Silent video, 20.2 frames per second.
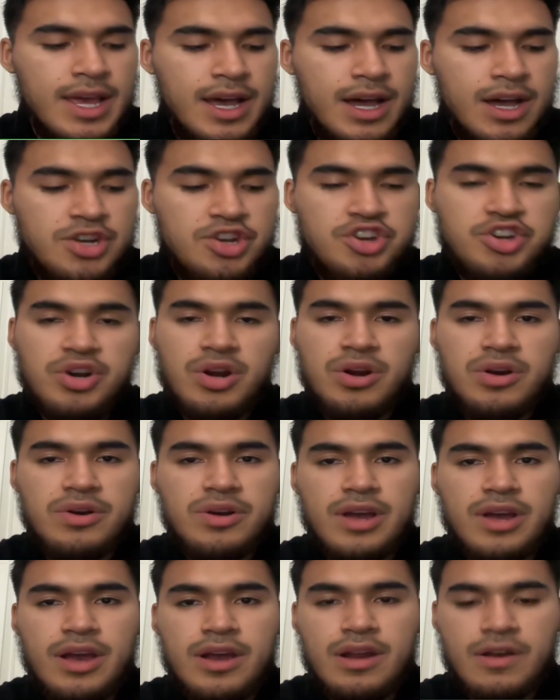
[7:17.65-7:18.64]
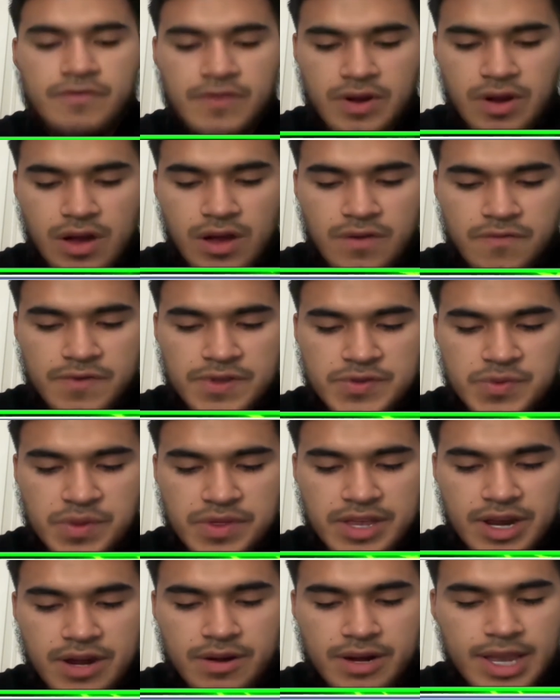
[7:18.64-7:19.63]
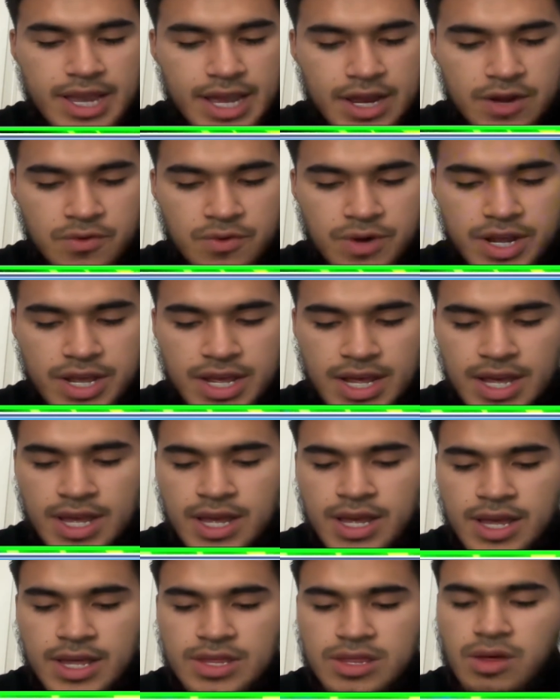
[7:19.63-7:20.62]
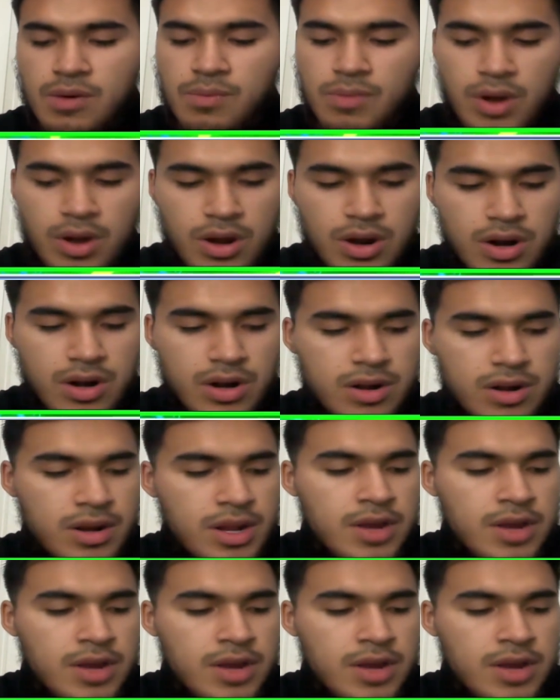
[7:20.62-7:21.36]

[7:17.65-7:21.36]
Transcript: A juggernaut of an offense with Derrick Henry, Lamar.